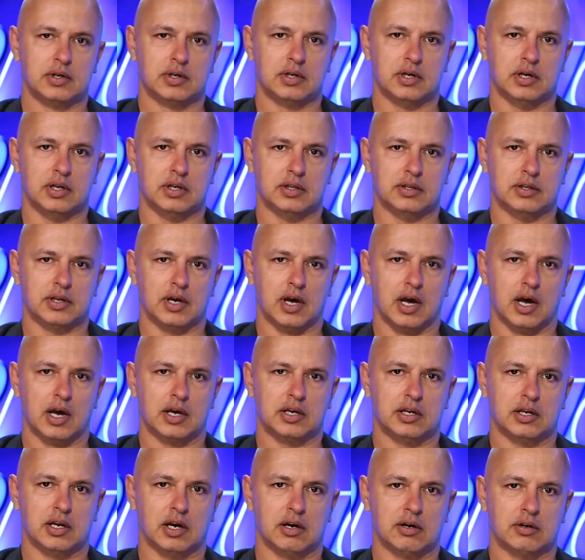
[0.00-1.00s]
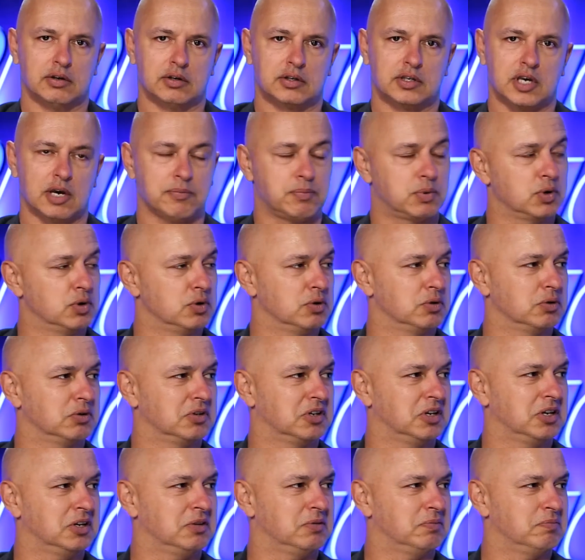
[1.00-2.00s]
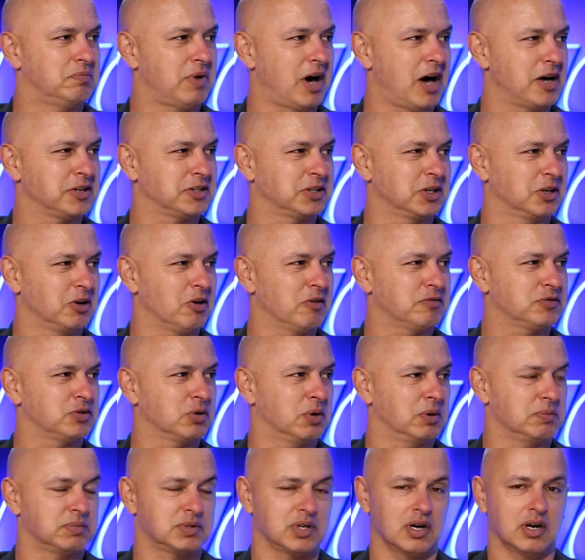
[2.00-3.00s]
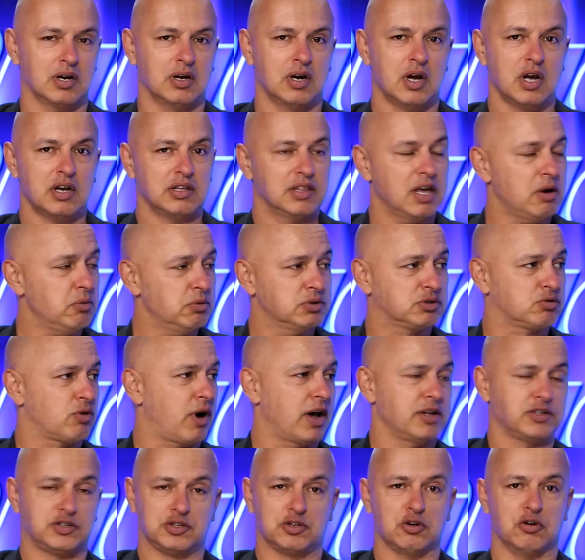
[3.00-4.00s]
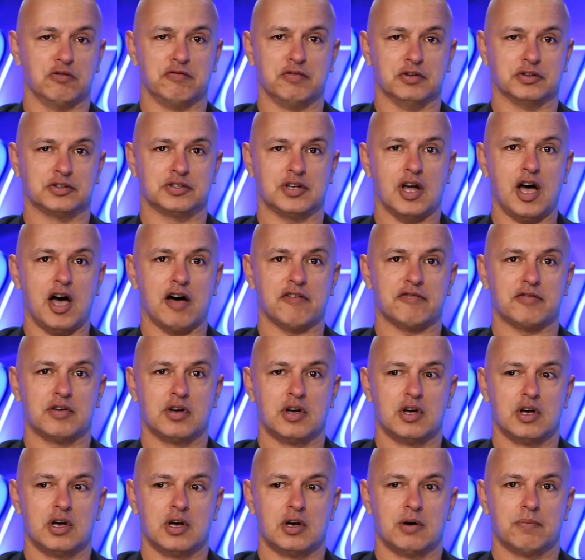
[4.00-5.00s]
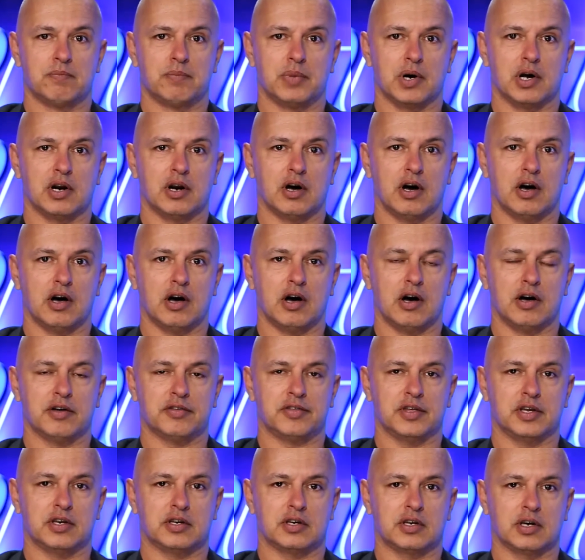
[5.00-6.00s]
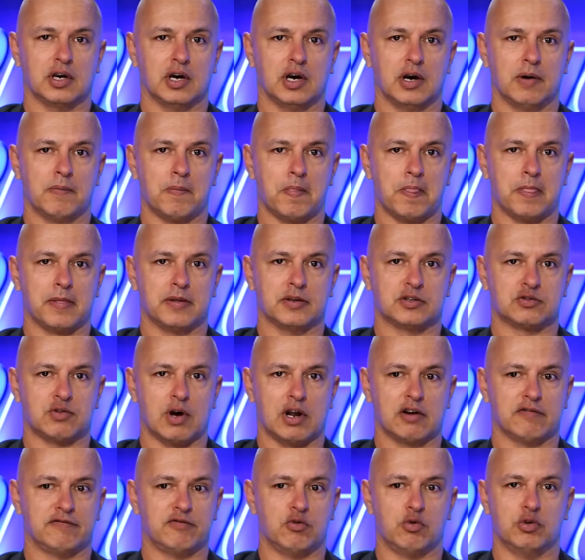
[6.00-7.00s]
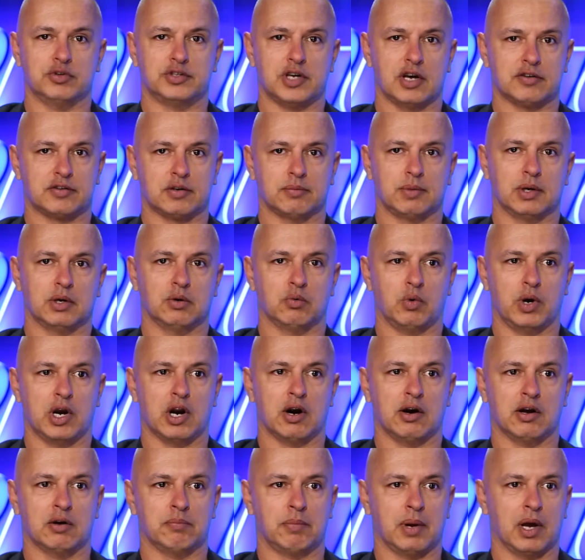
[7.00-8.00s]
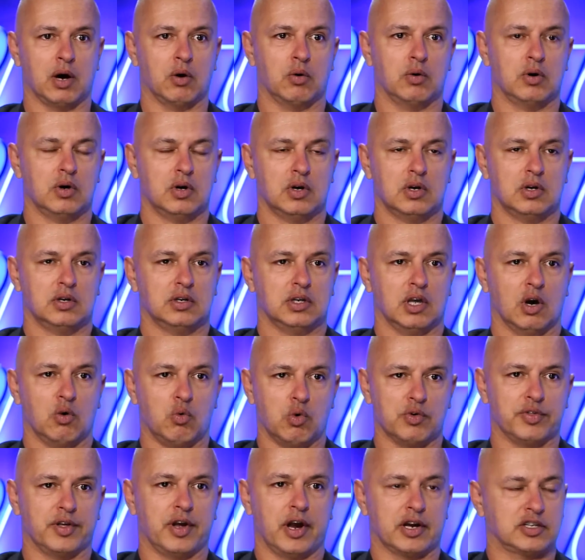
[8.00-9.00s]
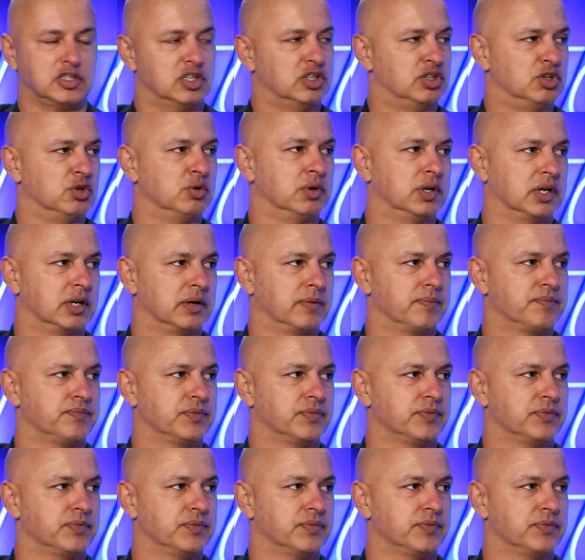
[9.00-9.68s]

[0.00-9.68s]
and Kepu passing it off to him. So that was great, skillful stuff. Yeah. But I think the Australian forwards have to be wary about, what they're actually doing.